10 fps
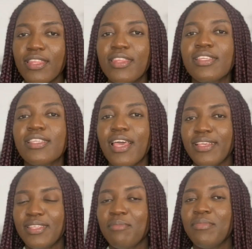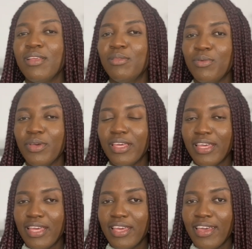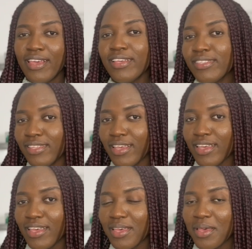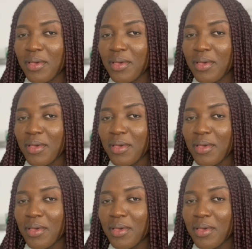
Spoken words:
This exam may look easy,